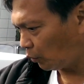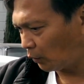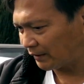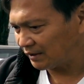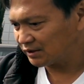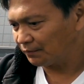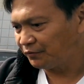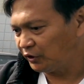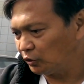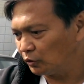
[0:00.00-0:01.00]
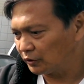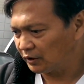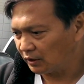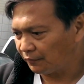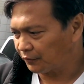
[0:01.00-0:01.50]
what is viewed
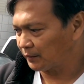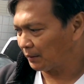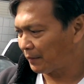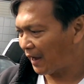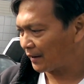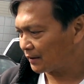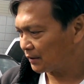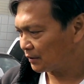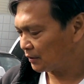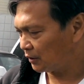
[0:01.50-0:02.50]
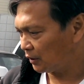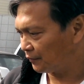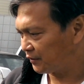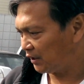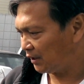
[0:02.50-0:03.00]
from the back
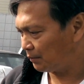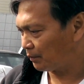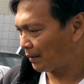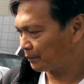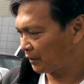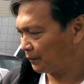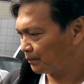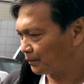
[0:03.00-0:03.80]
of the bumper.